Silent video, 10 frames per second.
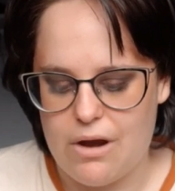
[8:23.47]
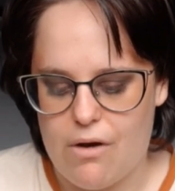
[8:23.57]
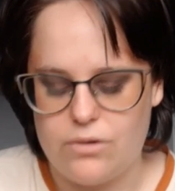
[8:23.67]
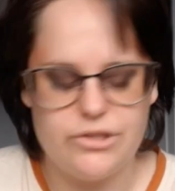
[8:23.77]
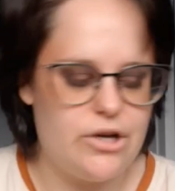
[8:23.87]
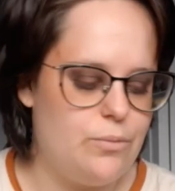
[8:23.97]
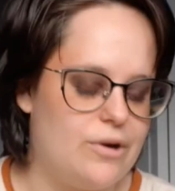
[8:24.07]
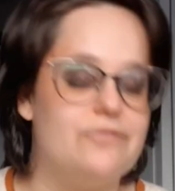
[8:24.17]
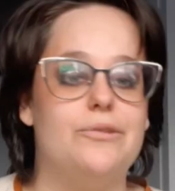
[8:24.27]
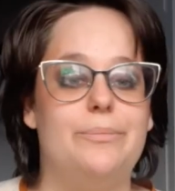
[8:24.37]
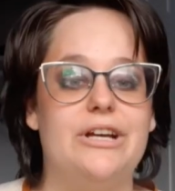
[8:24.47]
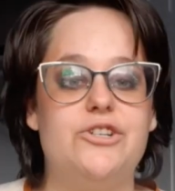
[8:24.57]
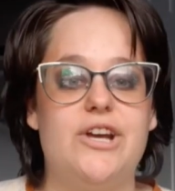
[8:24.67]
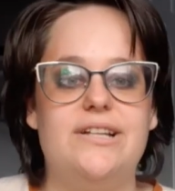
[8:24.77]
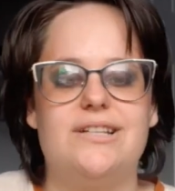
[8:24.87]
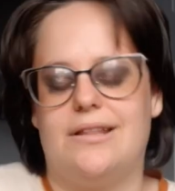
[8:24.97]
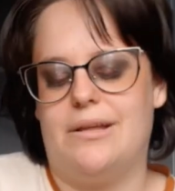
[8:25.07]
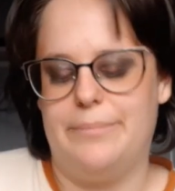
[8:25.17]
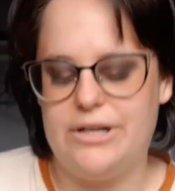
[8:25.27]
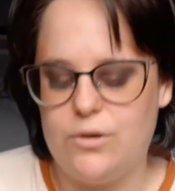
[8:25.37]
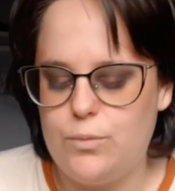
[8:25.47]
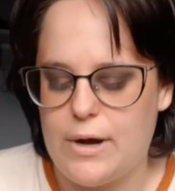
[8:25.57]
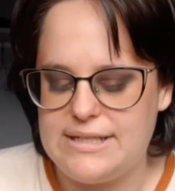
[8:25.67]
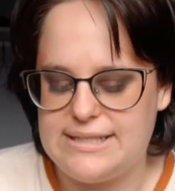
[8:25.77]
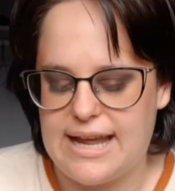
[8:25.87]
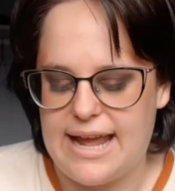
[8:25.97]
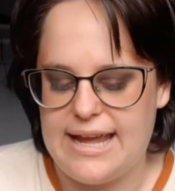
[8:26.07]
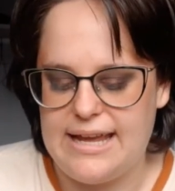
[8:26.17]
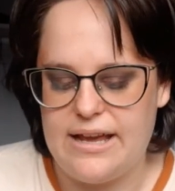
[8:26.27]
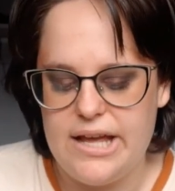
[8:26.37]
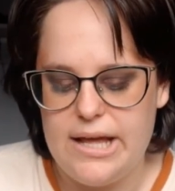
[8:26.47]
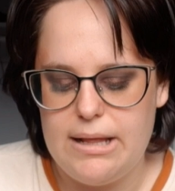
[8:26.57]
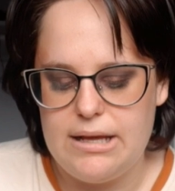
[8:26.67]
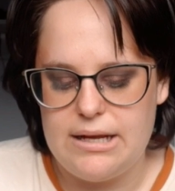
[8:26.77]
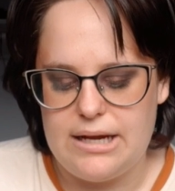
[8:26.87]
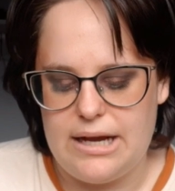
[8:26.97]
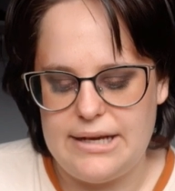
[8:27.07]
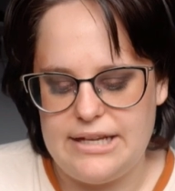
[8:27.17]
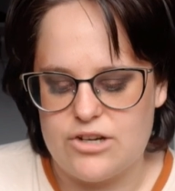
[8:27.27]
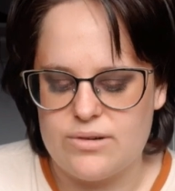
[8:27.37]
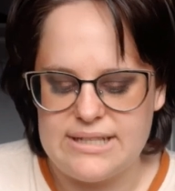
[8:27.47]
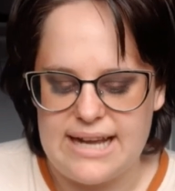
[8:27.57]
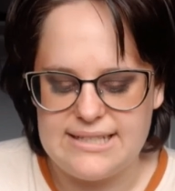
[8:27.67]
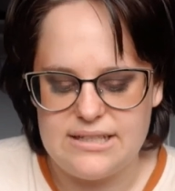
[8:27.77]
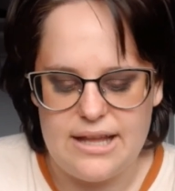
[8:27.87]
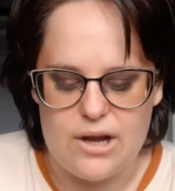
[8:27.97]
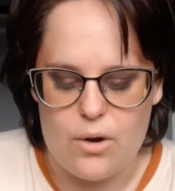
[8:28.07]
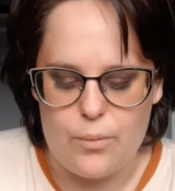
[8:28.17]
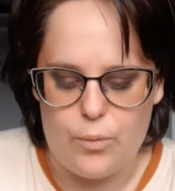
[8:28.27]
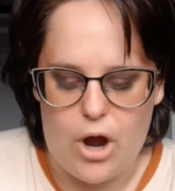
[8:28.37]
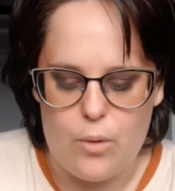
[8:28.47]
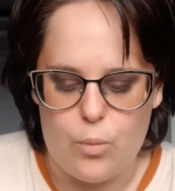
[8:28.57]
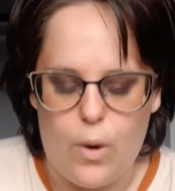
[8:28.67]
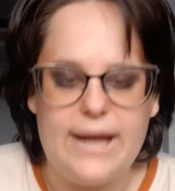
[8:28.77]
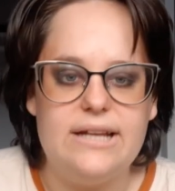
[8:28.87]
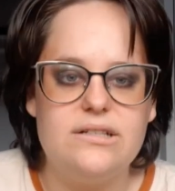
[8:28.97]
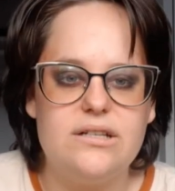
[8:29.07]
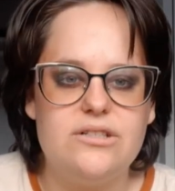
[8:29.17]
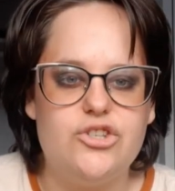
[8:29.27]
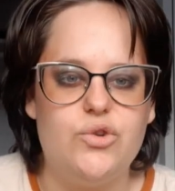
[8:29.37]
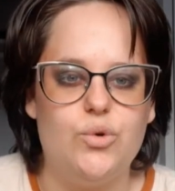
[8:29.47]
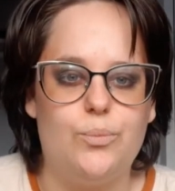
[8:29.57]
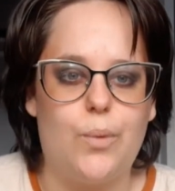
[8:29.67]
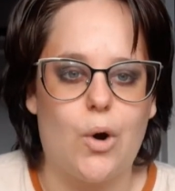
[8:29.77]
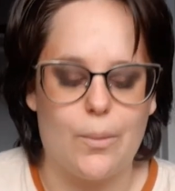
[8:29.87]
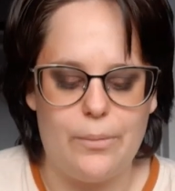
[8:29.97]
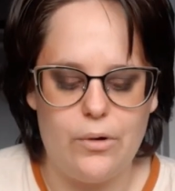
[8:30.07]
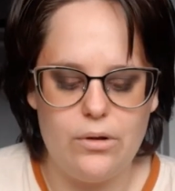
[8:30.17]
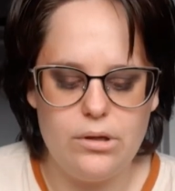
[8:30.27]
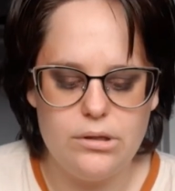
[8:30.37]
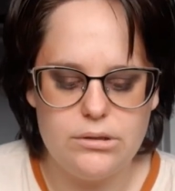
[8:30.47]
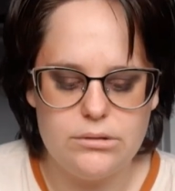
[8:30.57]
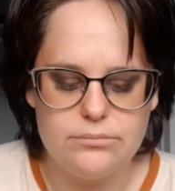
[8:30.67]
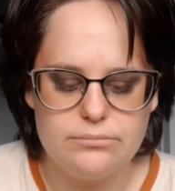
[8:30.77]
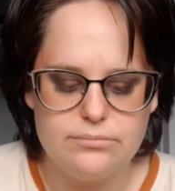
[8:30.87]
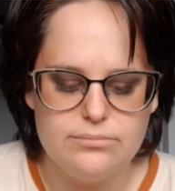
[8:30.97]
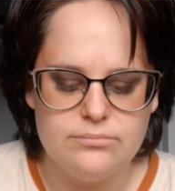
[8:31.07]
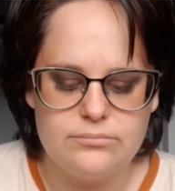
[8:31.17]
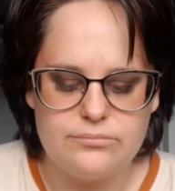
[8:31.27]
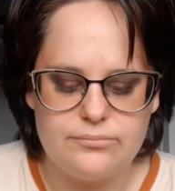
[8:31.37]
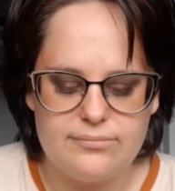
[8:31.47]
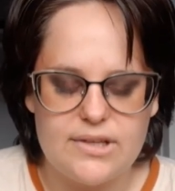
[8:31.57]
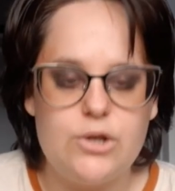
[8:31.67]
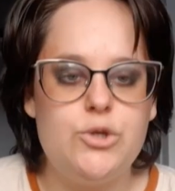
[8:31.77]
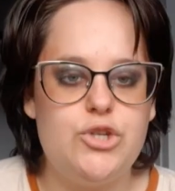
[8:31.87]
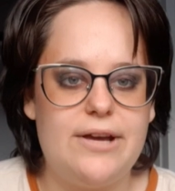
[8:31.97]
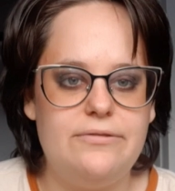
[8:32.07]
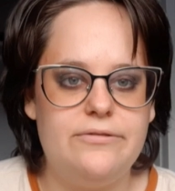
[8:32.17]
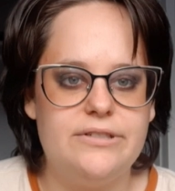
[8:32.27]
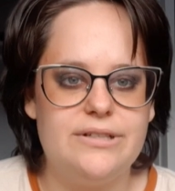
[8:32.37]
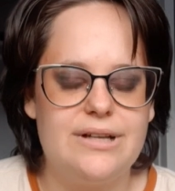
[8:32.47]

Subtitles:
also one of the big shades in the middle was an iridescent, like a white to purple shift,